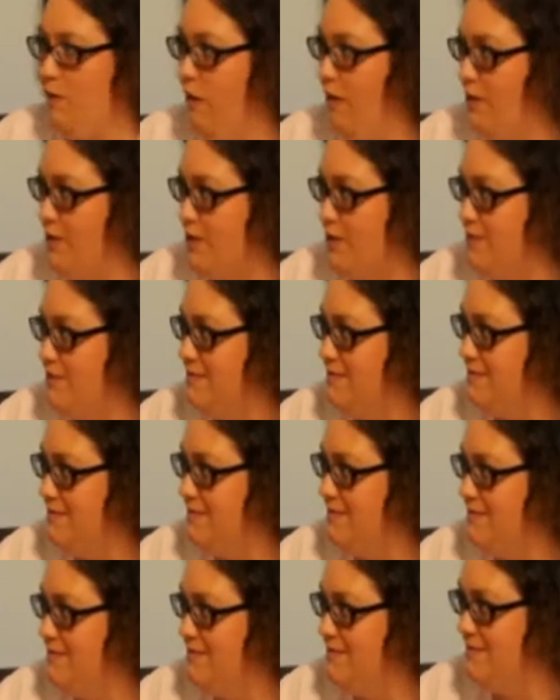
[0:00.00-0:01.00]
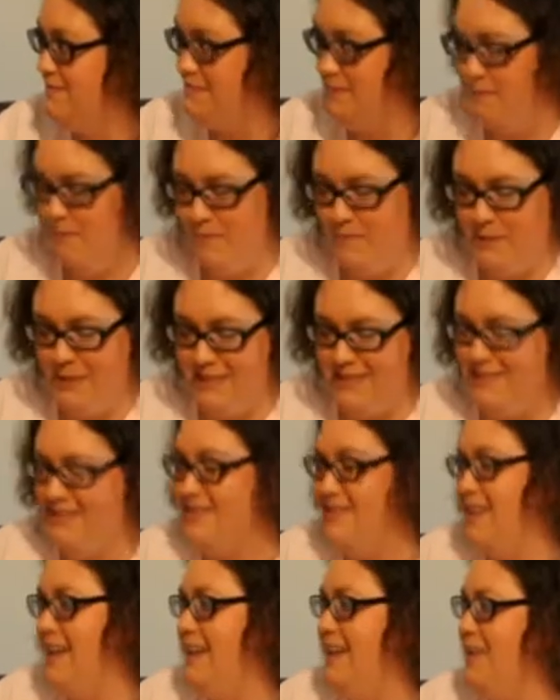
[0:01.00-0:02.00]
Crawford. Because
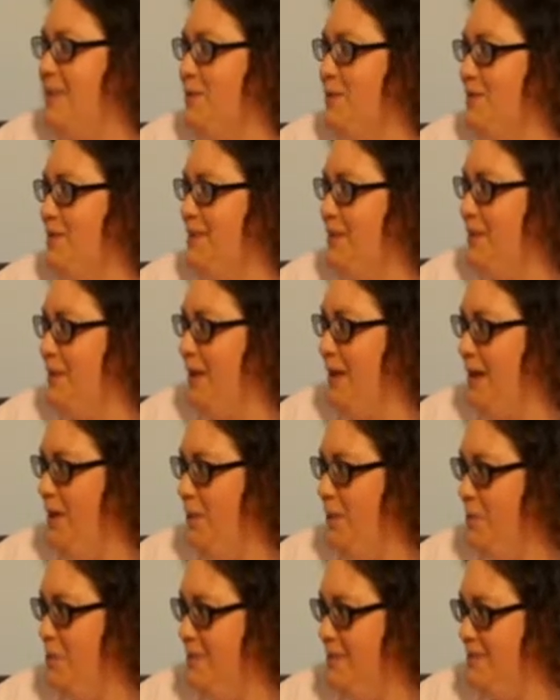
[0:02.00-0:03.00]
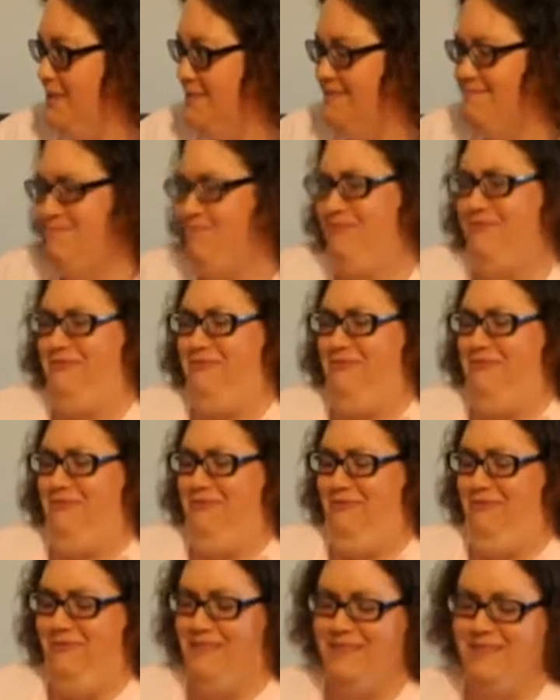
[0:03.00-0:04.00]
he don't need no help.
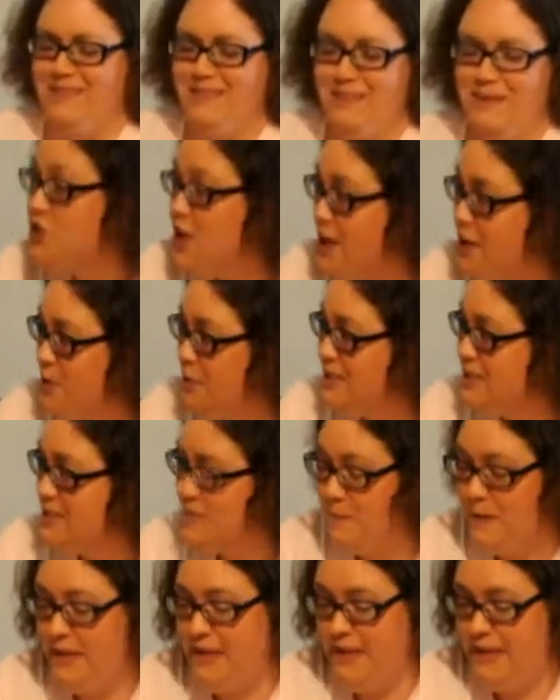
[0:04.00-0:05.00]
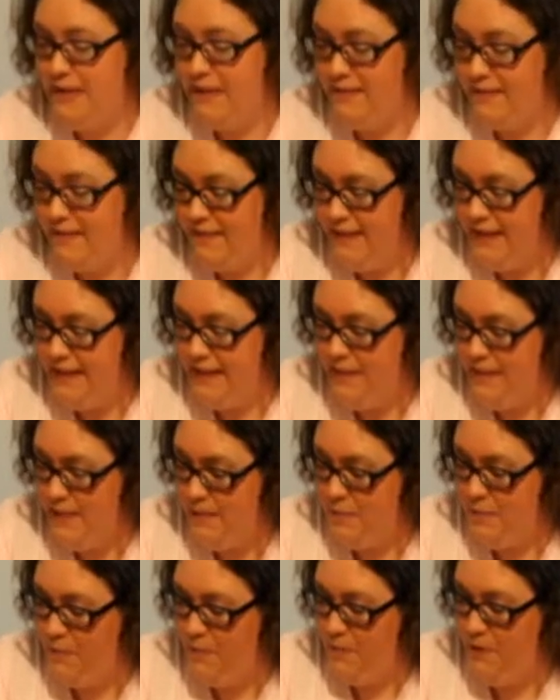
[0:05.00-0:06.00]
Generally speaking, they
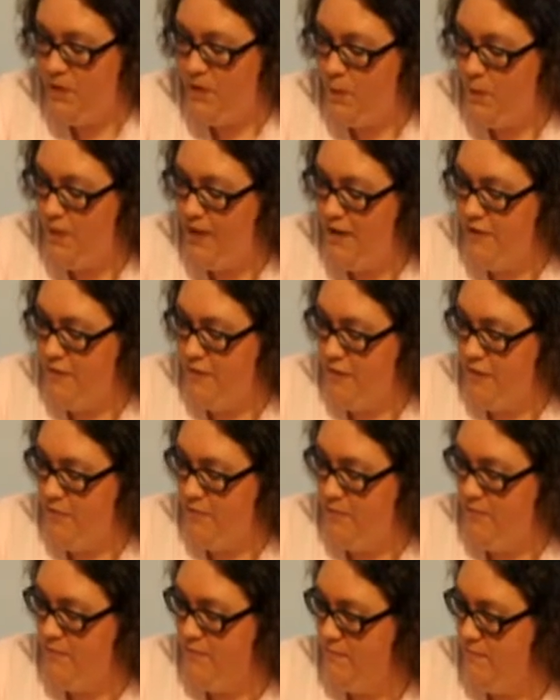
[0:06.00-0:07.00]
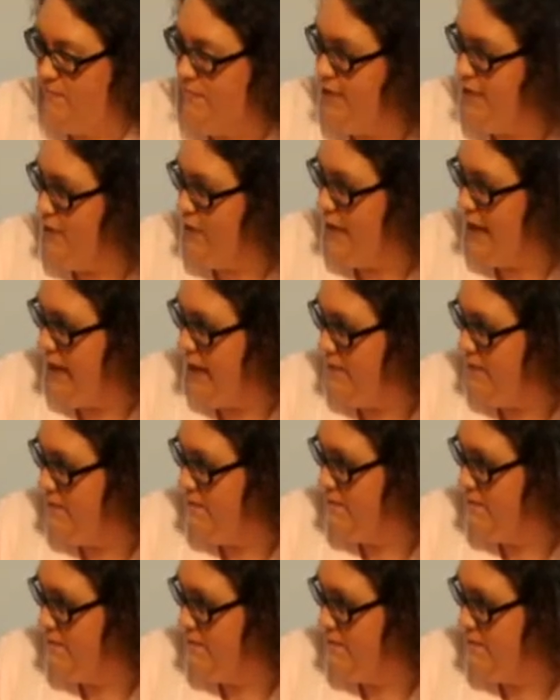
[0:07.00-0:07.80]
keep the puck away from their net.